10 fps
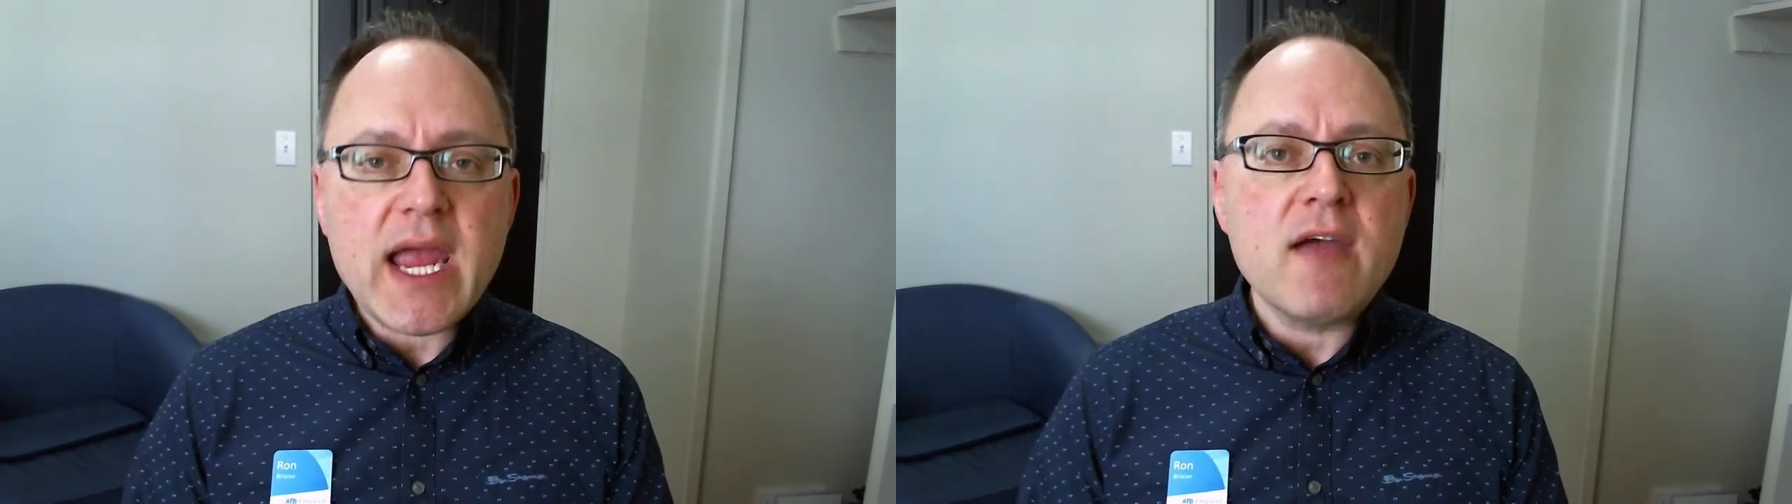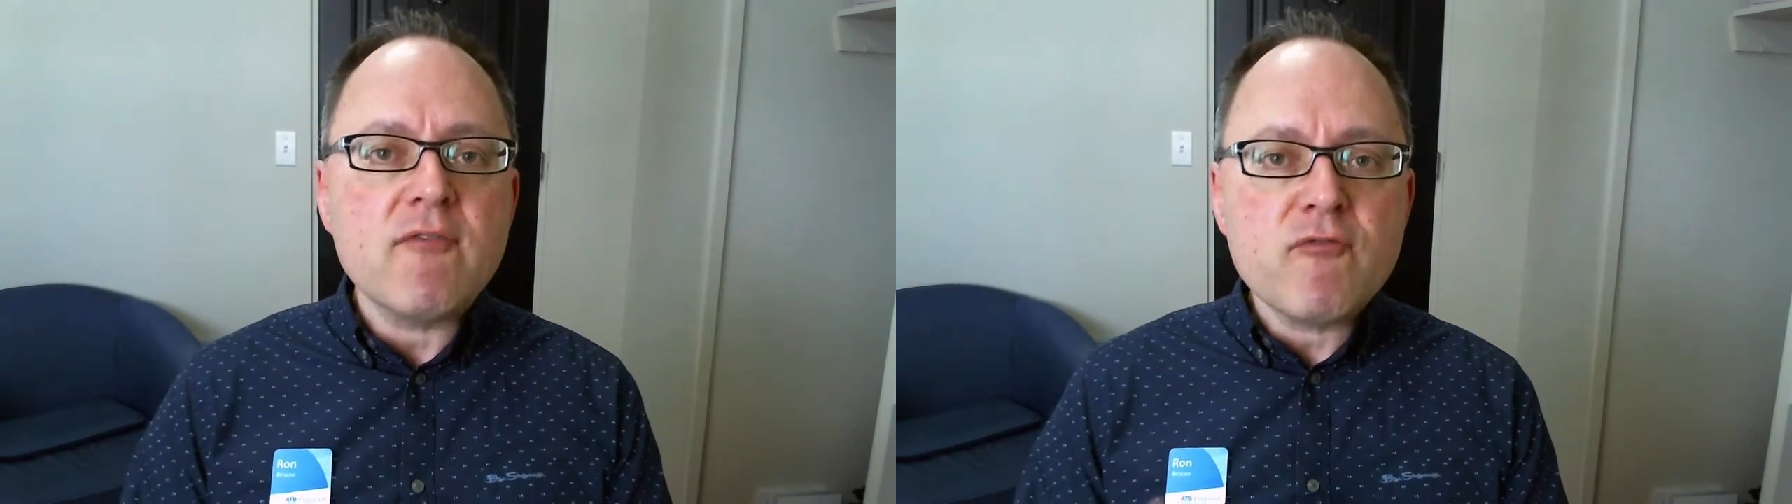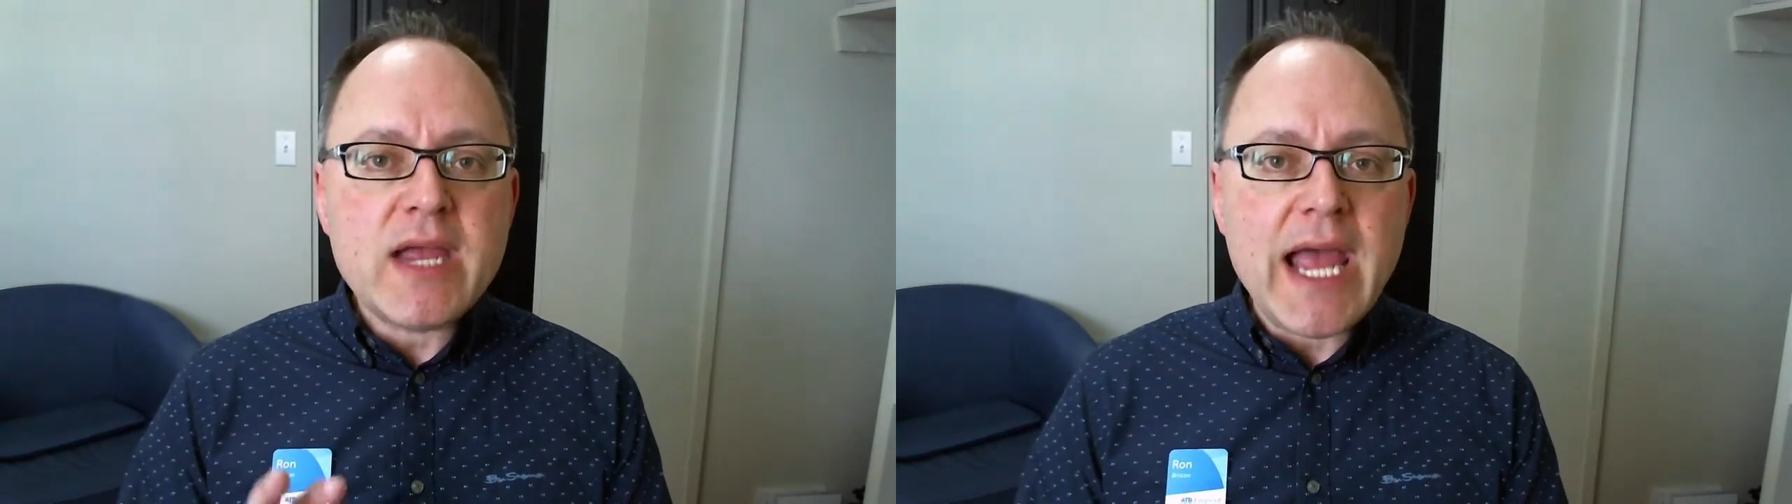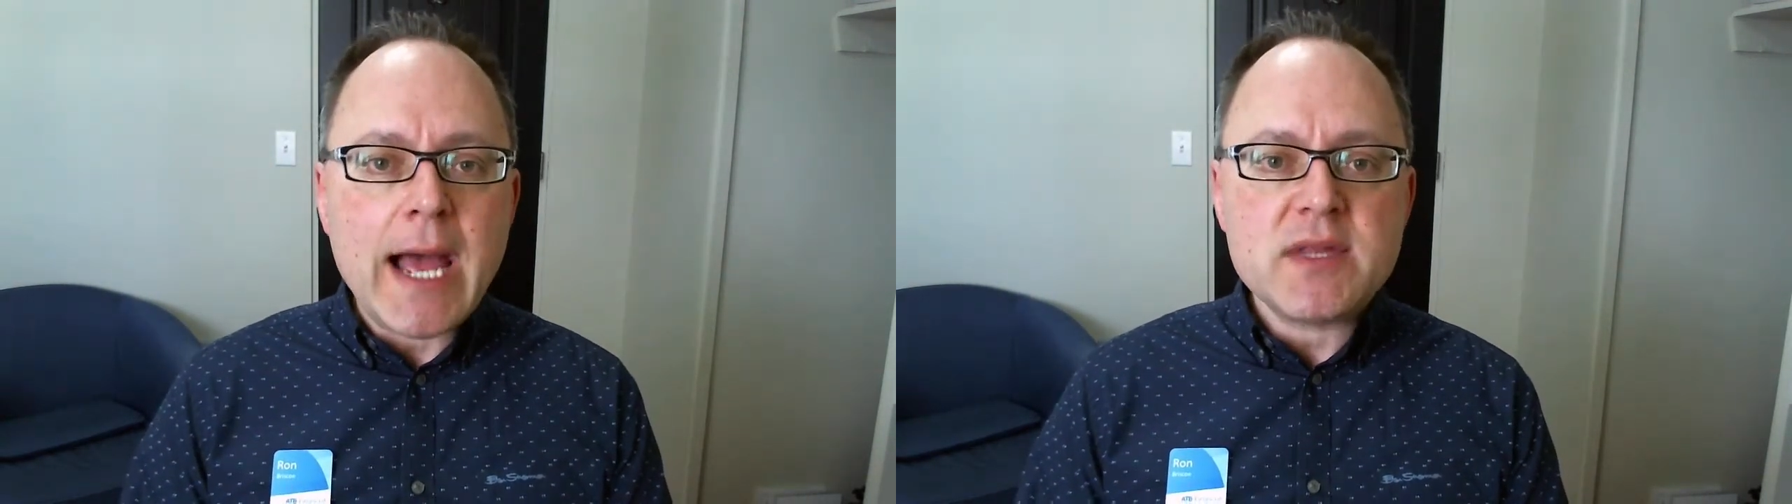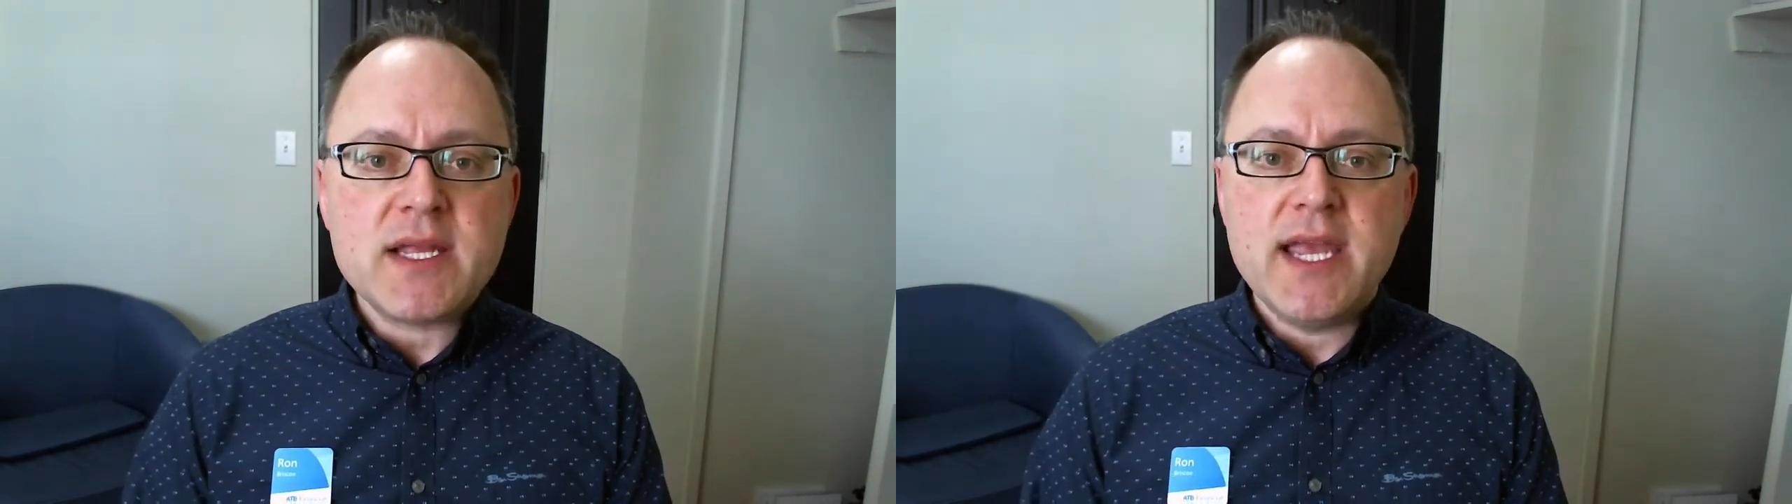every
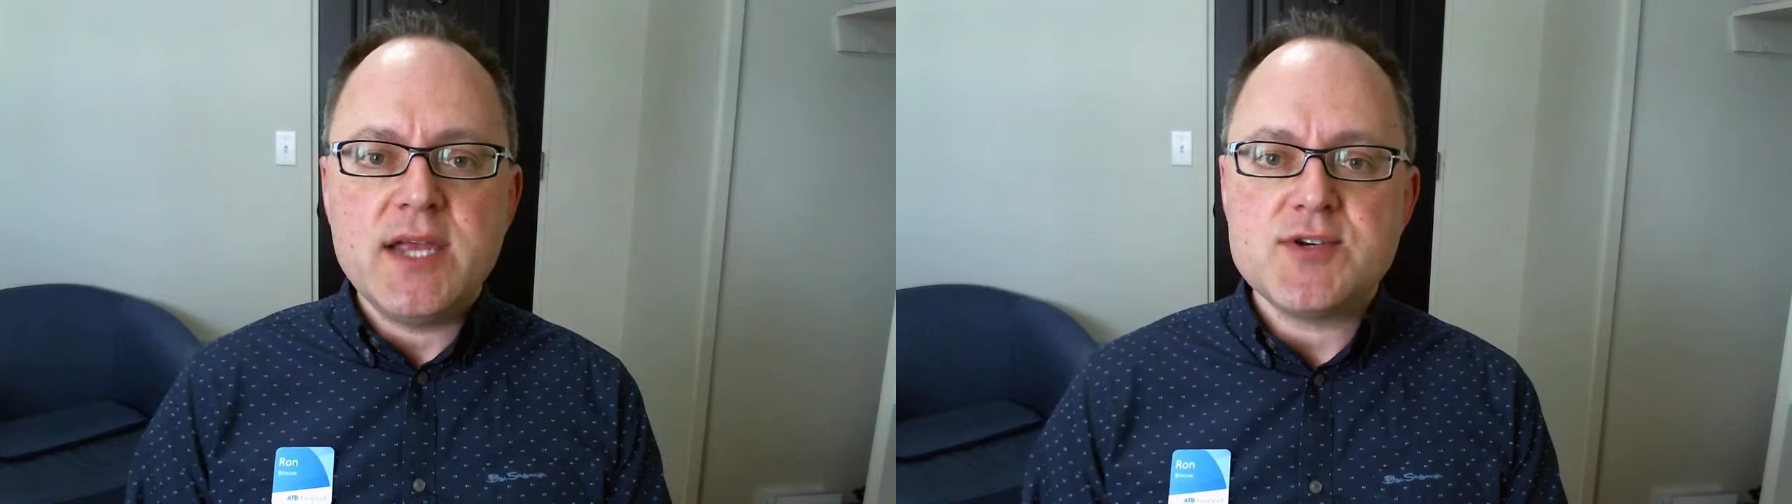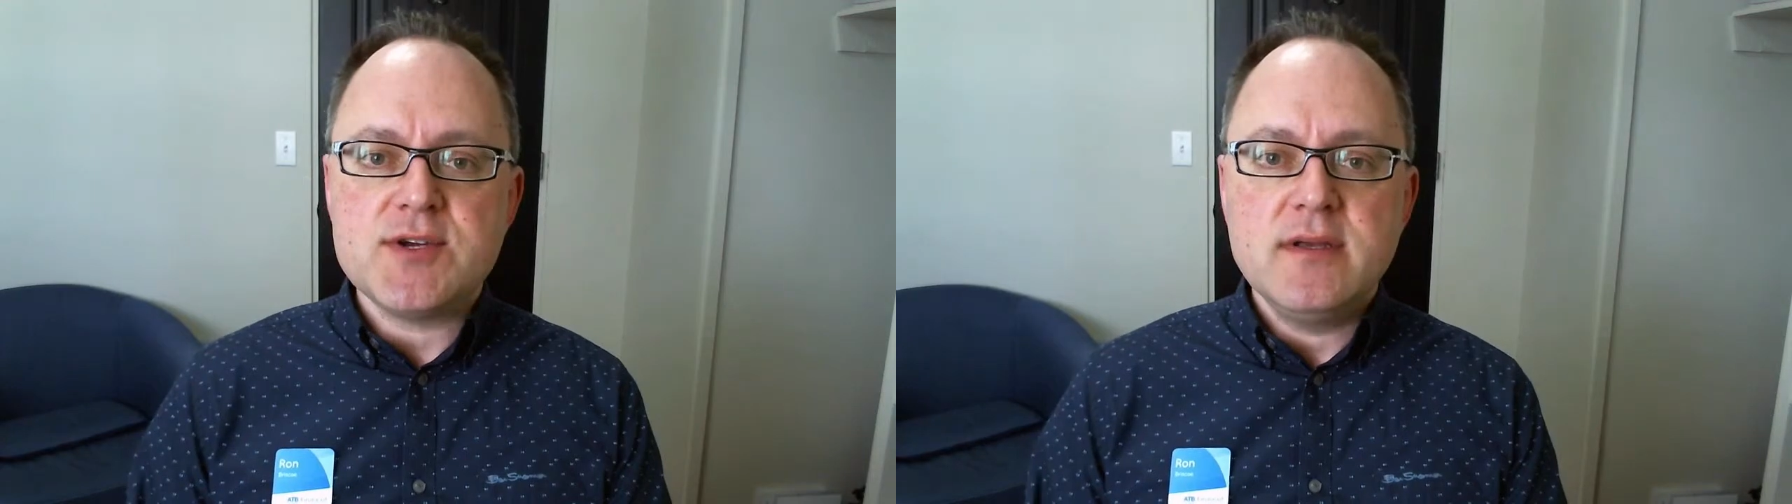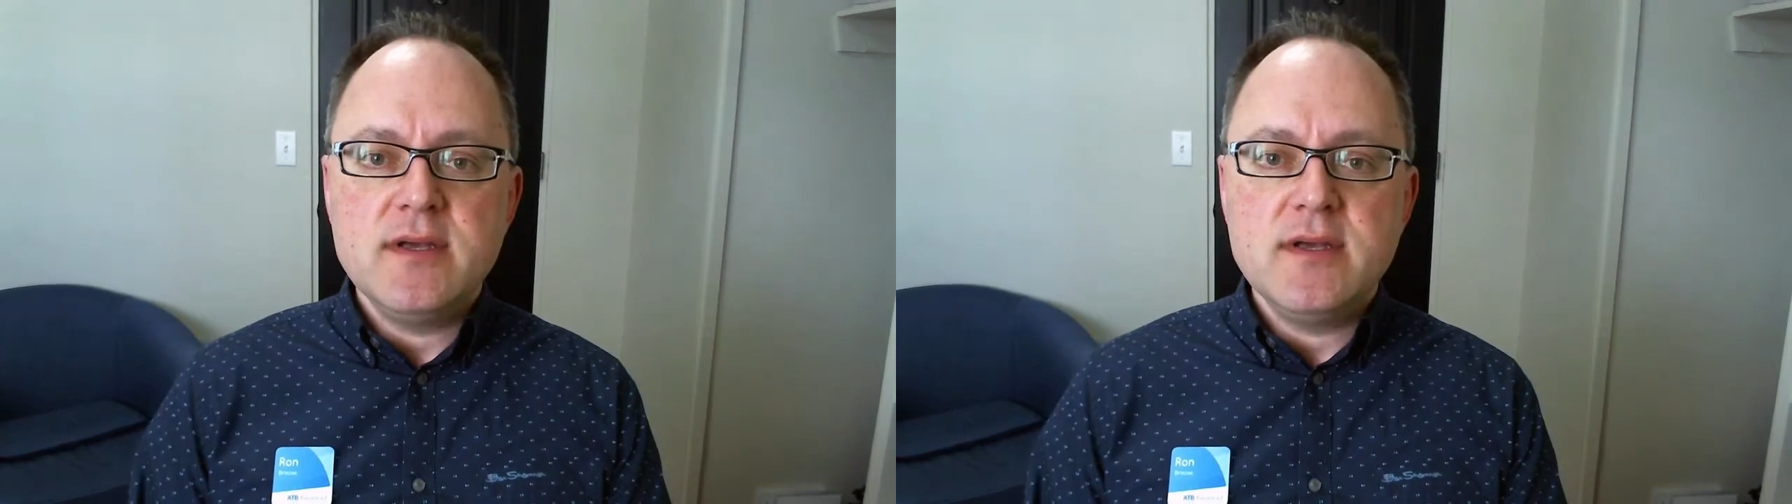application,